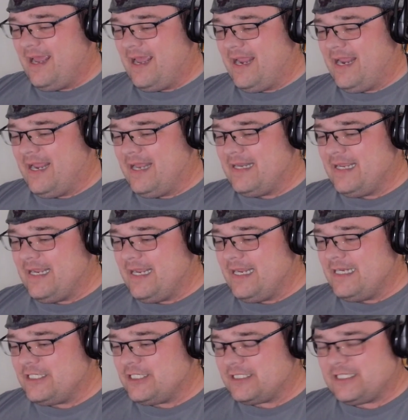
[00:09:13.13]
And
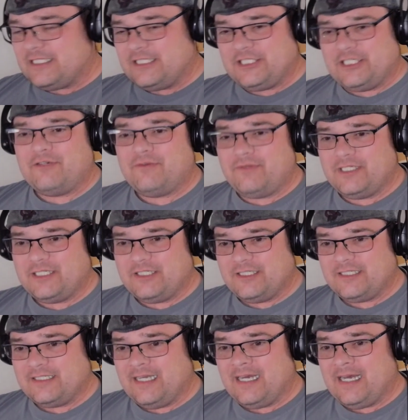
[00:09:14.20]
he's just a generally
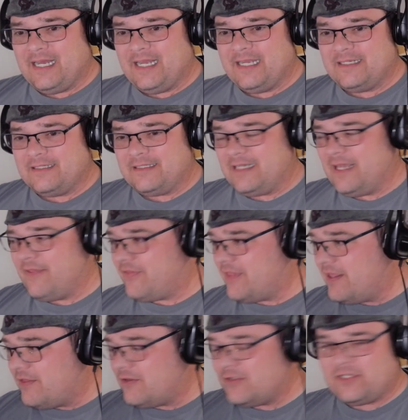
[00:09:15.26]
good guy. And
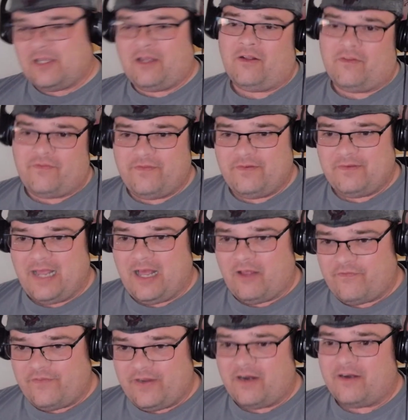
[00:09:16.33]
then there's
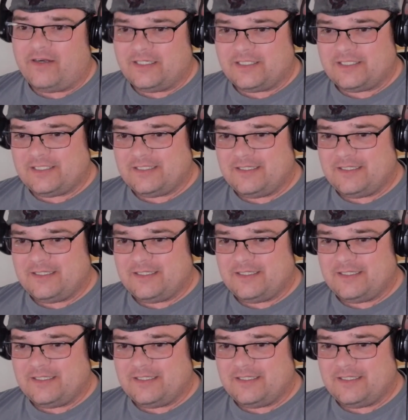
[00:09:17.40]
Alfarious.